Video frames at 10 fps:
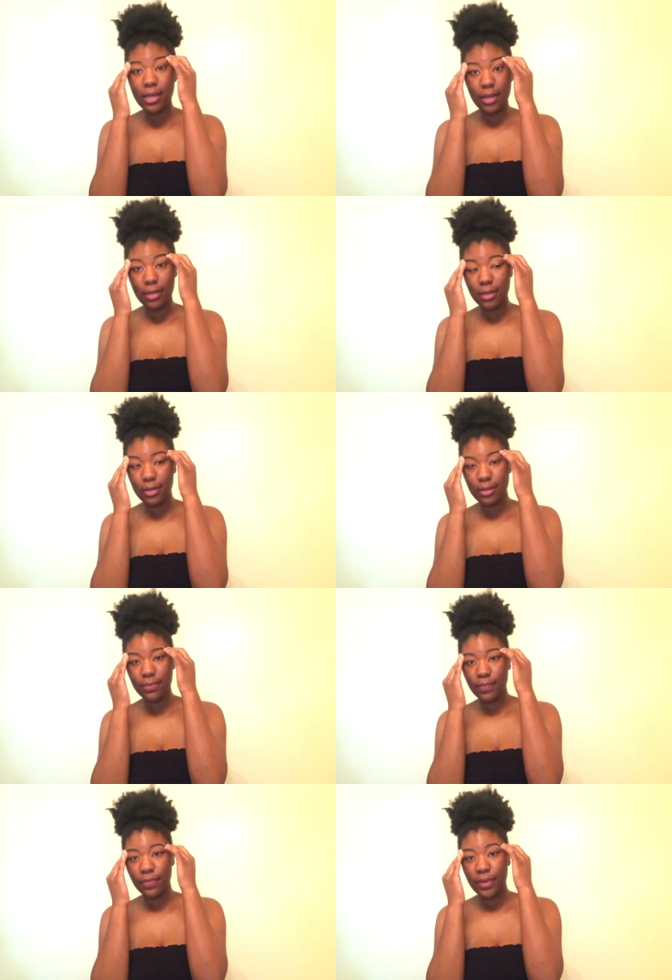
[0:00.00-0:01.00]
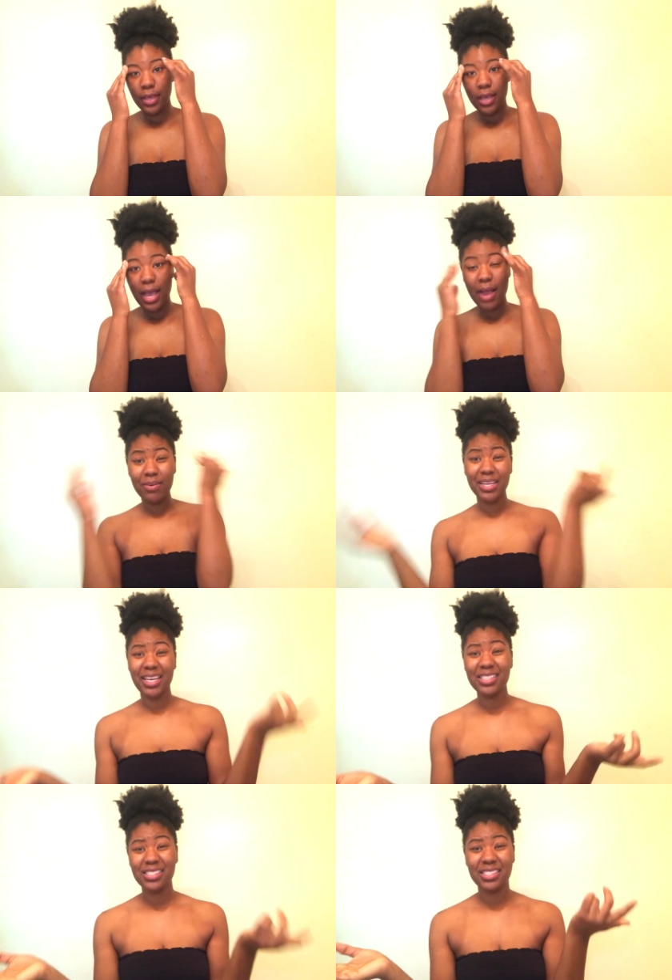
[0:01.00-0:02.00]
I really
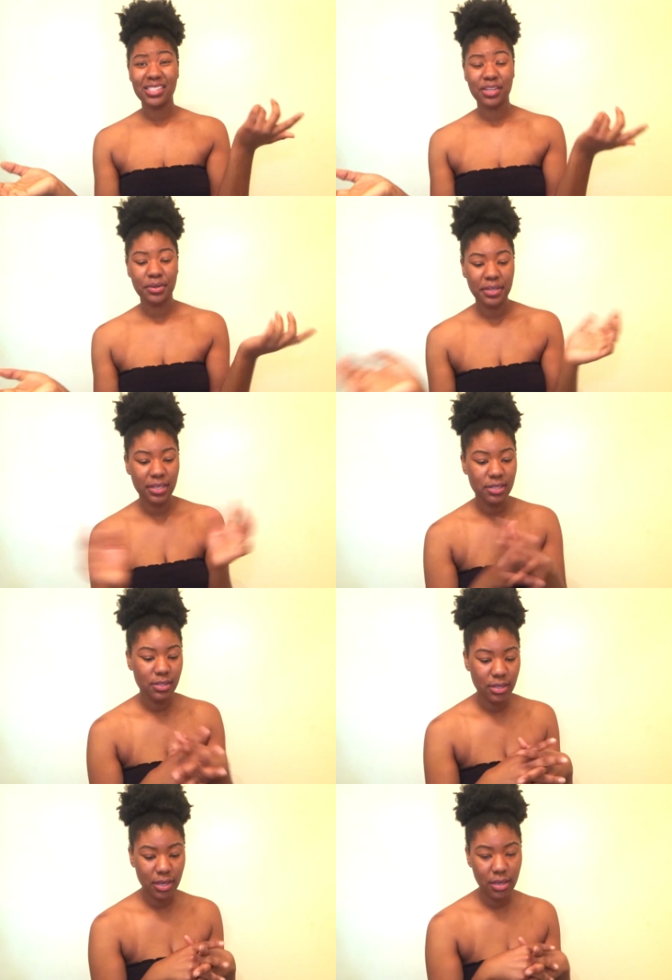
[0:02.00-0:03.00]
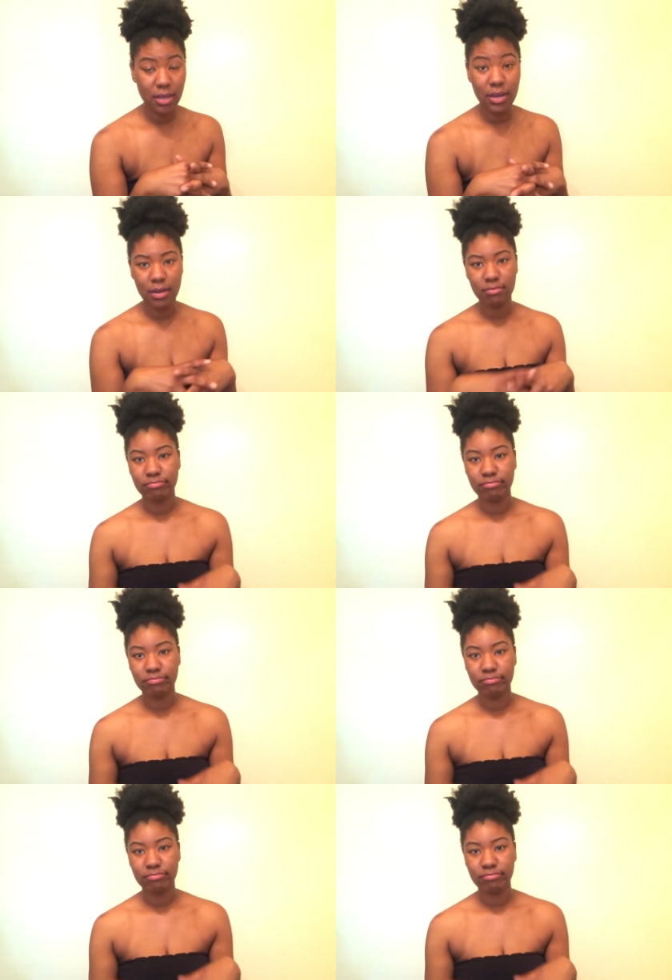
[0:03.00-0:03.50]
eat just turkey. And